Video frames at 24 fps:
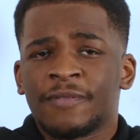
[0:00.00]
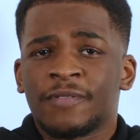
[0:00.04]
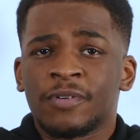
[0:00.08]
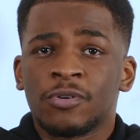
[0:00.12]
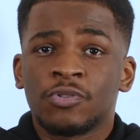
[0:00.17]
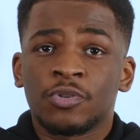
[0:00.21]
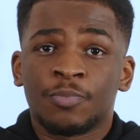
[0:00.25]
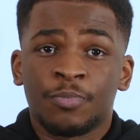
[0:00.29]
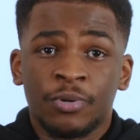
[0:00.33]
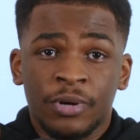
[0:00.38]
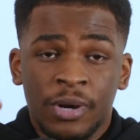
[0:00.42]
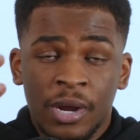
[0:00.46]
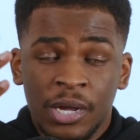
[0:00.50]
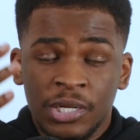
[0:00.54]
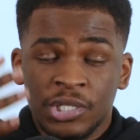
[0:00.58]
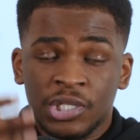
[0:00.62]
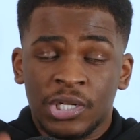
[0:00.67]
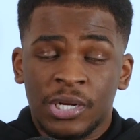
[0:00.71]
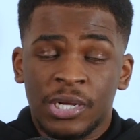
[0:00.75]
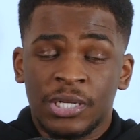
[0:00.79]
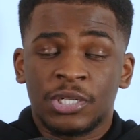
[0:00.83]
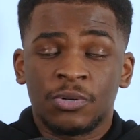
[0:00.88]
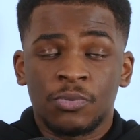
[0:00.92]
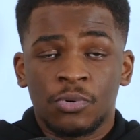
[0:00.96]
I think it was
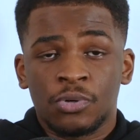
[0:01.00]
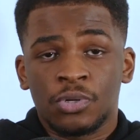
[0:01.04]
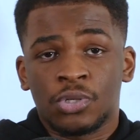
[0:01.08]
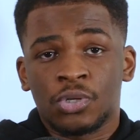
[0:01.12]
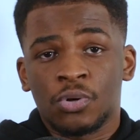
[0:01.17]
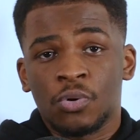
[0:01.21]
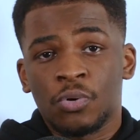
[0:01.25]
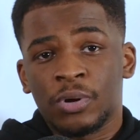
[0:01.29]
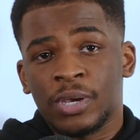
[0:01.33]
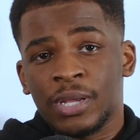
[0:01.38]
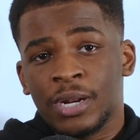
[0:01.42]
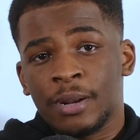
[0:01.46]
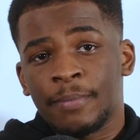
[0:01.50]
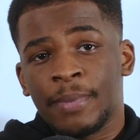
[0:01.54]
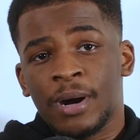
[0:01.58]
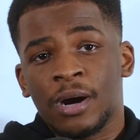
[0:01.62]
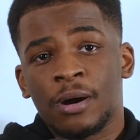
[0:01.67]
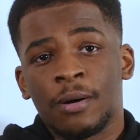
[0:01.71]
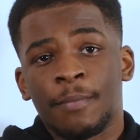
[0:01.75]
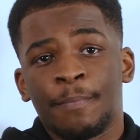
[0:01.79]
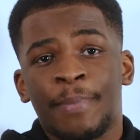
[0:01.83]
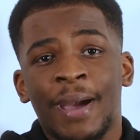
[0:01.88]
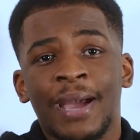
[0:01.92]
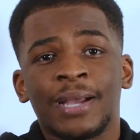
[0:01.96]
production actually, we were talking
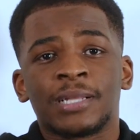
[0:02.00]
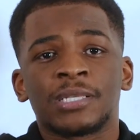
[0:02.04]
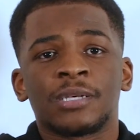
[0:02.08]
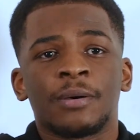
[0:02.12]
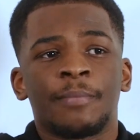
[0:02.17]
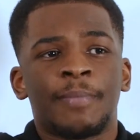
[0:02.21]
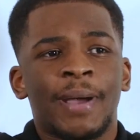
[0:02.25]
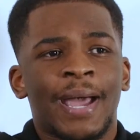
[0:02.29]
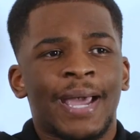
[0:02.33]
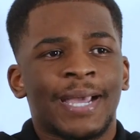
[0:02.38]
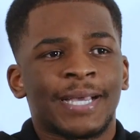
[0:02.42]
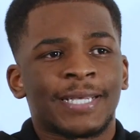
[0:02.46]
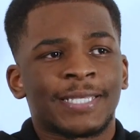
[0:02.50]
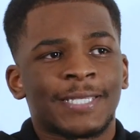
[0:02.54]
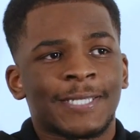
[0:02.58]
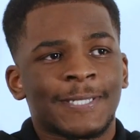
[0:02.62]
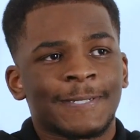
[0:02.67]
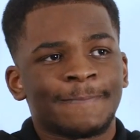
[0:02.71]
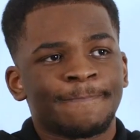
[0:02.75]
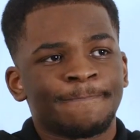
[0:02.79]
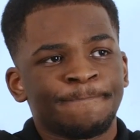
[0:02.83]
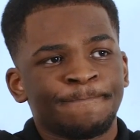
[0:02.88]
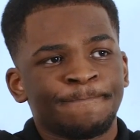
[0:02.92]
about back-to-backs.